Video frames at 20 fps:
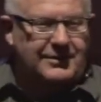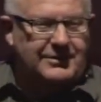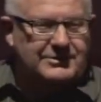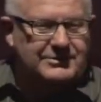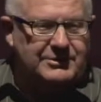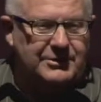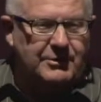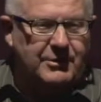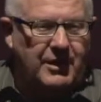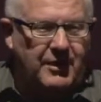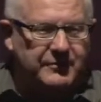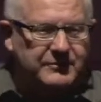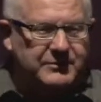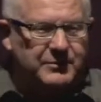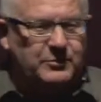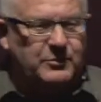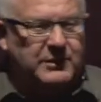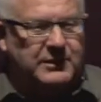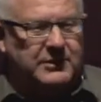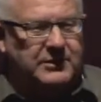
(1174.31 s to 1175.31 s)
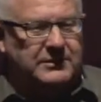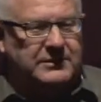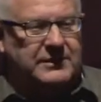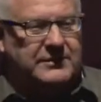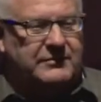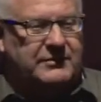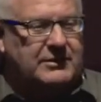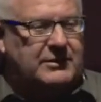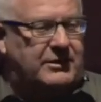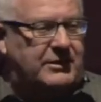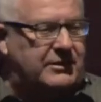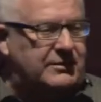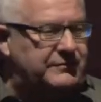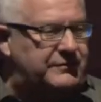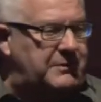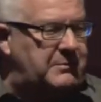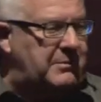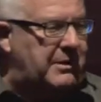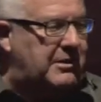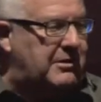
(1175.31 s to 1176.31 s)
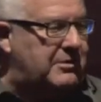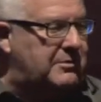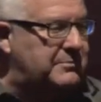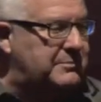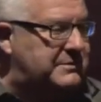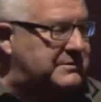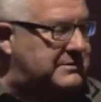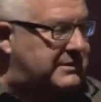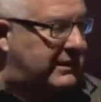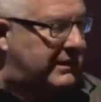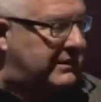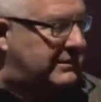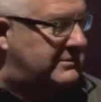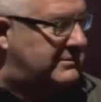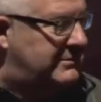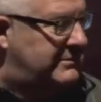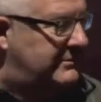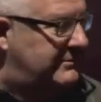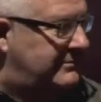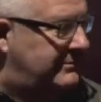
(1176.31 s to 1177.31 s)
So often we don't even learn from our own mistakes.